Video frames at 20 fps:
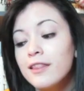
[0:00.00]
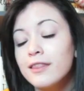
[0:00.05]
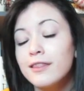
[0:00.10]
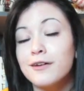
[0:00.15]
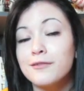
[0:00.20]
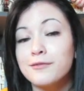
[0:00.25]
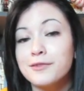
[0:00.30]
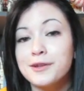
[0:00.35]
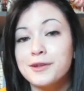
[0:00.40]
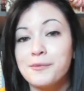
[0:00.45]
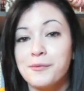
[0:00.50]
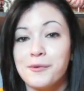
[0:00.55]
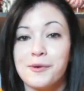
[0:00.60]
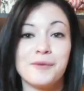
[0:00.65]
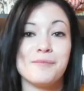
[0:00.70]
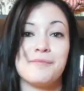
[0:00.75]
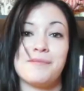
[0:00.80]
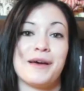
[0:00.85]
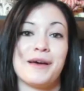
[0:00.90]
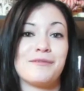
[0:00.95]
a lovely
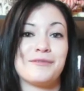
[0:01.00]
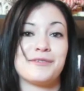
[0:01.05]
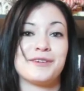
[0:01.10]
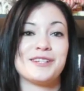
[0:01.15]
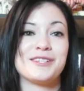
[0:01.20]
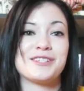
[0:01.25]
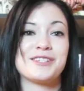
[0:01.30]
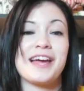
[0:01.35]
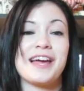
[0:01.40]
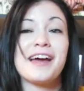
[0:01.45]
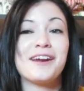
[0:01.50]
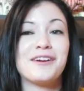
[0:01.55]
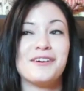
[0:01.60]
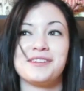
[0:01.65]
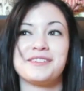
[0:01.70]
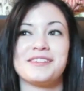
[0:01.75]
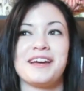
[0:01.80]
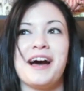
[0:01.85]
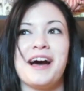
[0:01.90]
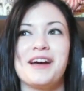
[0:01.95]
warm beverage at all
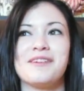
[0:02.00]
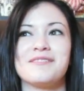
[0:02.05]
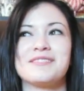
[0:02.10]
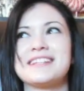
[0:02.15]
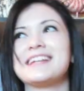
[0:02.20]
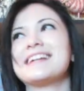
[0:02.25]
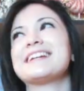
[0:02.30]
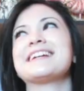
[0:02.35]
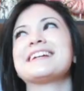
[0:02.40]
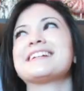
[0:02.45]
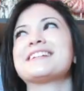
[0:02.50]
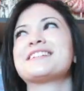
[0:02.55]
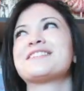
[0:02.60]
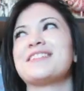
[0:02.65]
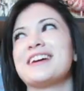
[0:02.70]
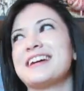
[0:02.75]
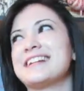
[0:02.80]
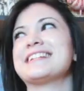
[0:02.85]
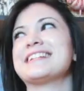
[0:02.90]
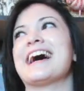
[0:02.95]
times, and it is
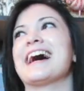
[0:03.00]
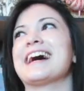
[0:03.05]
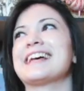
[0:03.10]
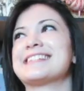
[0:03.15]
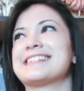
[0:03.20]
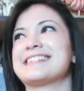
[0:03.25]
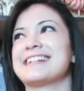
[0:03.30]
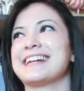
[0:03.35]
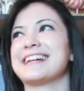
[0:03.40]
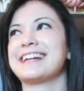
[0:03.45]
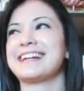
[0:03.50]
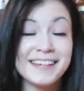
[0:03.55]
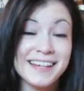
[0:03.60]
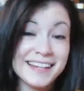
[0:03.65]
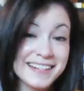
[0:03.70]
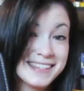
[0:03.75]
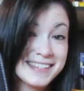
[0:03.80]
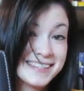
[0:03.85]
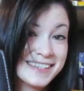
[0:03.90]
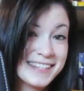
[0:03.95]
fantastic.
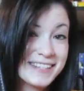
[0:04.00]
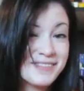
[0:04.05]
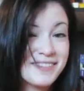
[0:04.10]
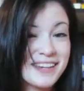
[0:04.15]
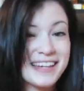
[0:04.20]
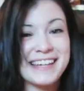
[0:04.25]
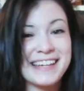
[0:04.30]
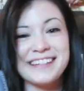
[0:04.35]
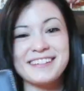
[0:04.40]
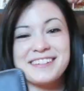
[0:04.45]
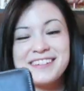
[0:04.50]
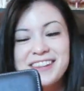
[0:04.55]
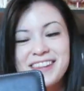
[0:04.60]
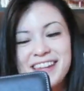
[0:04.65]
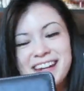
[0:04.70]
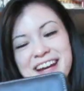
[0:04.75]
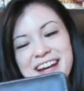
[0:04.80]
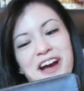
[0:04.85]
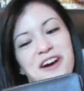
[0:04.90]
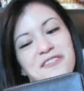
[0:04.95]
Next is my Kindle
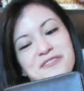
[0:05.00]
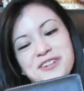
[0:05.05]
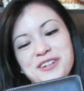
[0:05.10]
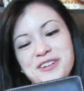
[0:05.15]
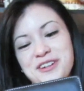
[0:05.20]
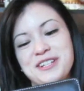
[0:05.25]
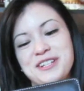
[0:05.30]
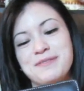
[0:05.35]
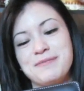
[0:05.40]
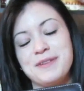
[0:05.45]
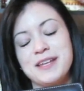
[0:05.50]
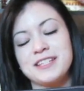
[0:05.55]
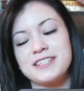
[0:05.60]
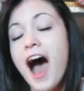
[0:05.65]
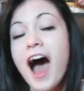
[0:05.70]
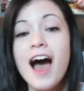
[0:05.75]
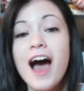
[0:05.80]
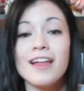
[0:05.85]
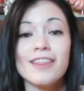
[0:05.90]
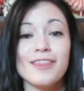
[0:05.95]
that I got for Christmas.
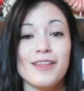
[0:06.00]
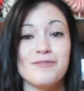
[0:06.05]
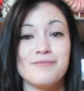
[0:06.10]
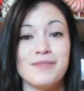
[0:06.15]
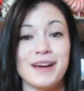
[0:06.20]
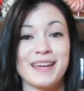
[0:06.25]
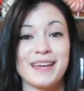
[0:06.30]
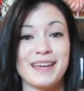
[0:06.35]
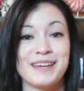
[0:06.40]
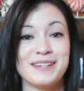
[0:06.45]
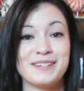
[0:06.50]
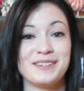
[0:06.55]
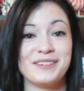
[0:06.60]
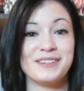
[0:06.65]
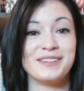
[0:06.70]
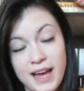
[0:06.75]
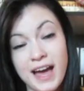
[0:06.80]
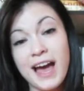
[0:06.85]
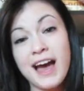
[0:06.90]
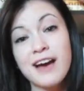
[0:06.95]
I love my
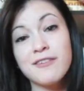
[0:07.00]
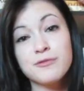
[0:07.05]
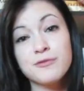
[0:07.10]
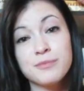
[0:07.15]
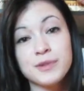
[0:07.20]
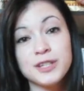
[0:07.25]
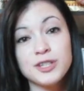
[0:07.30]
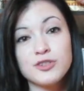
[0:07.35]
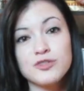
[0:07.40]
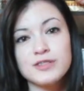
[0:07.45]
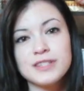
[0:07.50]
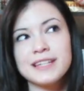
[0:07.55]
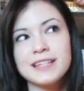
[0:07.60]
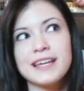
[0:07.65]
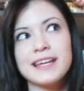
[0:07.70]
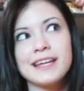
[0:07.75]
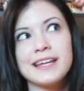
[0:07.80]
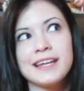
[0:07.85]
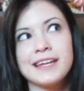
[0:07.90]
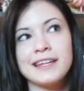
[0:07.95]
Kindle. I haven't been using
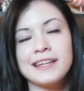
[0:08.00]
it